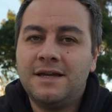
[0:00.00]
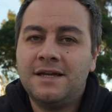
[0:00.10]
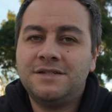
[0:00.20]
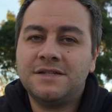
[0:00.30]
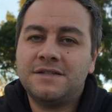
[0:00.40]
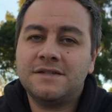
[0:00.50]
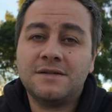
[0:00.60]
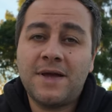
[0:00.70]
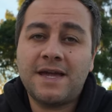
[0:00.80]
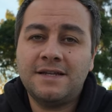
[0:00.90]
it just
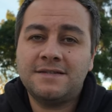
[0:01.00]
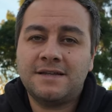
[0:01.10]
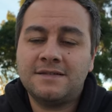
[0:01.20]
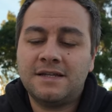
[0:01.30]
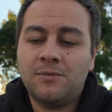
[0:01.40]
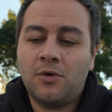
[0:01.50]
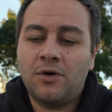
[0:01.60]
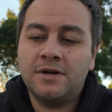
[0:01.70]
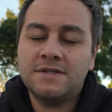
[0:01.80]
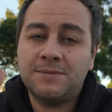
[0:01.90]
doesn't make any sense
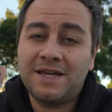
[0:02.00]
anymore to